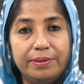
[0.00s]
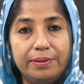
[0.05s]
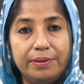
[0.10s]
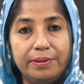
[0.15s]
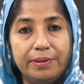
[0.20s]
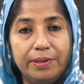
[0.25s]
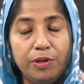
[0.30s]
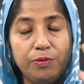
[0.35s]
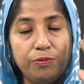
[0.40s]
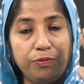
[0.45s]

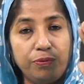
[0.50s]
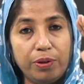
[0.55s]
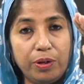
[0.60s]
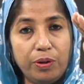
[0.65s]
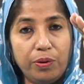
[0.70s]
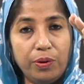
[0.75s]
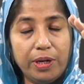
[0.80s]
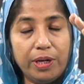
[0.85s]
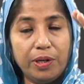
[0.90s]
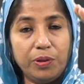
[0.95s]
If we
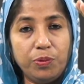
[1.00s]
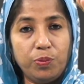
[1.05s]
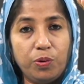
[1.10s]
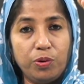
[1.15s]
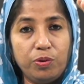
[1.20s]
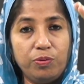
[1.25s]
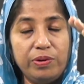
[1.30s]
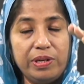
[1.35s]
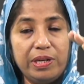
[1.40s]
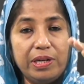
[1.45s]
look at what
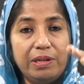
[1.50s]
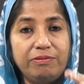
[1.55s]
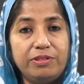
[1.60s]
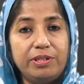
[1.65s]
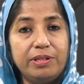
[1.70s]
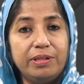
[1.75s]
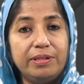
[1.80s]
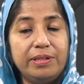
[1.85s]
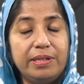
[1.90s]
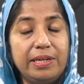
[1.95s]
we have
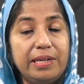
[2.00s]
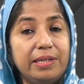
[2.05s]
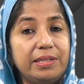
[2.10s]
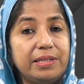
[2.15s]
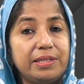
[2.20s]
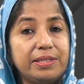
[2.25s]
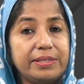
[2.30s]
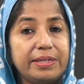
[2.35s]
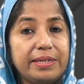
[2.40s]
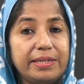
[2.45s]
done in
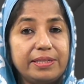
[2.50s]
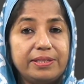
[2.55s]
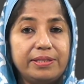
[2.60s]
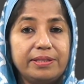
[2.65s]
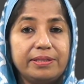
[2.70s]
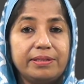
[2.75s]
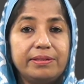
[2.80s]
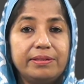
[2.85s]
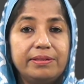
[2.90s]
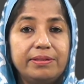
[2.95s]
this
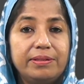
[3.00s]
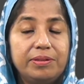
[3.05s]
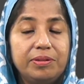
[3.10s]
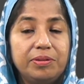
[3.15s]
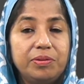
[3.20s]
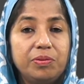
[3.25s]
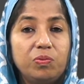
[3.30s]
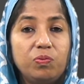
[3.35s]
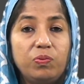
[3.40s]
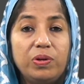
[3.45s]
lesson,
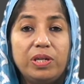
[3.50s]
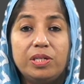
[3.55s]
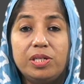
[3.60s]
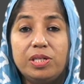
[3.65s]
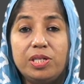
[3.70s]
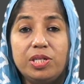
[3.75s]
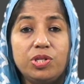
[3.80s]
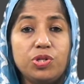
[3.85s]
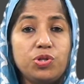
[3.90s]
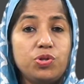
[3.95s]
we
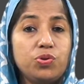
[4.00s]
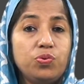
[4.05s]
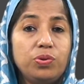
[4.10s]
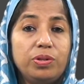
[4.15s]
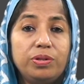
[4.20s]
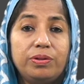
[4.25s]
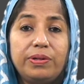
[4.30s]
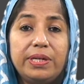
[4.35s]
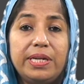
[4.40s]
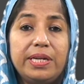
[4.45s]
didn't do the
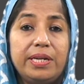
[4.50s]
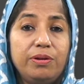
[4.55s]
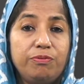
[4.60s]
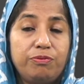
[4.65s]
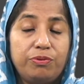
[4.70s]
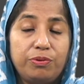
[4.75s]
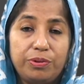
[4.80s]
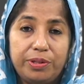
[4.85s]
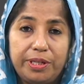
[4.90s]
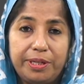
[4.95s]
reading
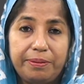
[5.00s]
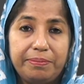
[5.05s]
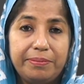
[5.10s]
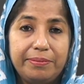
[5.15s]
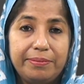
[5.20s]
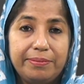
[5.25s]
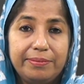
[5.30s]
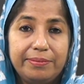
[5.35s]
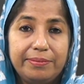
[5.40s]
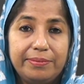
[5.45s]
for them.
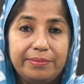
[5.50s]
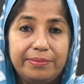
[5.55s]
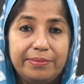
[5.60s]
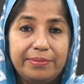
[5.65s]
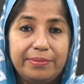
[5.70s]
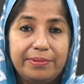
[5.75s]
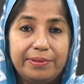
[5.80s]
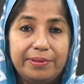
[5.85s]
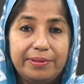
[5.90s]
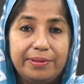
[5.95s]

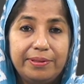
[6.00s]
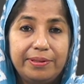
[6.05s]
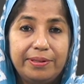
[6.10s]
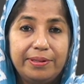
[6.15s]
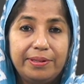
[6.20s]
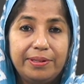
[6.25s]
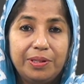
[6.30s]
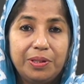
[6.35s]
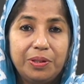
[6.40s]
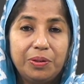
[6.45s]

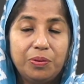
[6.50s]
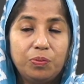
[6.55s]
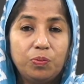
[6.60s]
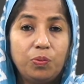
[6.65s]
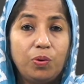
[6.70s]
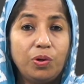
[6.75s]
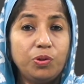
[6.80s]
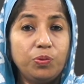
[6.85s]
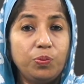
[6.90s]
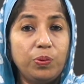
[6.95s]

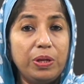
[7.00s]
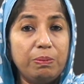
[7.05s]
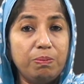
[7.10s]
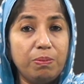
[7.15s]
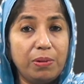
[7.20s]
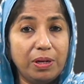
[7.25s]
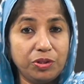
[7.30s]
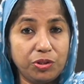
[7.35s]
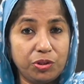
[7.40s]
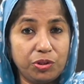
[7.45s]
What we
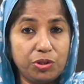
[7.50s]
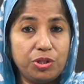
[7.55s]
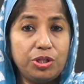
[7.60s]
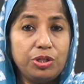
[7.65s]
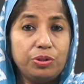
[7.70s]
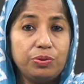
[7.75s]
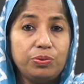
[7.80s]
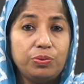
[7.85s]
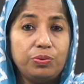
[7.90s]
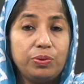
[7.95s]
must
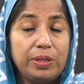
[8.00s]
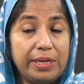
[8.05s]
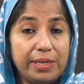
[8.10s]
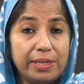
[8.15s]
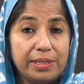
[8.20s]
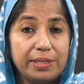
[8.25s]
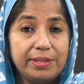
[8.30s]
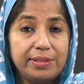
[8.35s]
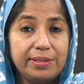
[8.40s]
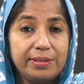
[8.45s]
do
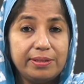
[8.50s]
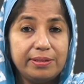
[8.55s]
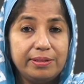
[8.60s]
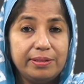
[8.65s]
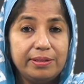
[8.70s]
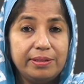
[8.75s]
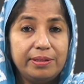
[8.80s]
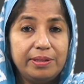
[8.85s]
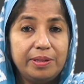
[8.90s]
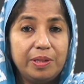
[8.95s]
is
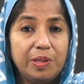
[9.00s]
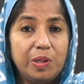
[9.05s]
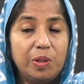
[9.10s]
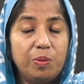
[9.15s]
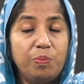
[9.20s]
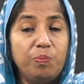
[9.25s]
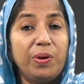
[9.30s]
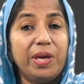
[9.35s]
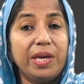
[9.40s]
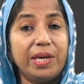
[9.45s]

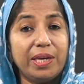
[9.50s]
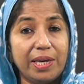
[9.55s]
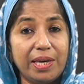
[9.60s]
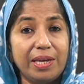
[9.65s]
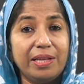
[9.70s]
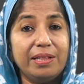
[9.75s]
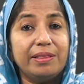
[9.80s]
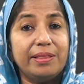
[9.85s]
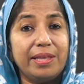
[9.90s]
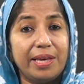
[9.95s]

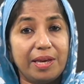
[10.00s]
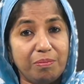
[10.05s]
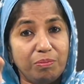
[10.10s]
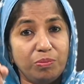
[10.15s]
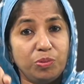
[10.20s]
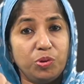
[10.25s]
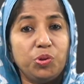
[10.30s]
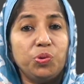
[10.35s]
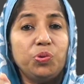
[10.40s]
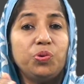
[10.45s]
making them
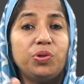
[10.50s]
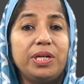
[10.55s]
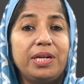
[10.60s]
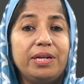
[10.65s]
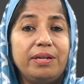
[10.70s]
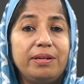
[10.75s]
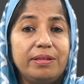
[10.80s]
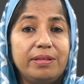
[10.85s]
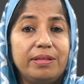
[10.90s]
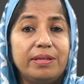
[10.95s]
to
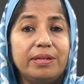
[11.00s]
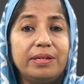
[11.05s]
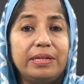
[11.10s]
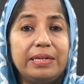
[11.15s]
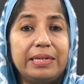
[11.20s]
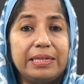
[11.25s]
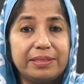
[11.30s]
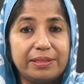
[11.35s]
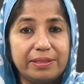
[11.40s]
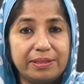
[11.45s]
read the
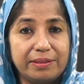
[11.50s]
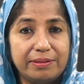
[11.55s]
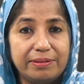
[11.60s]
lesson.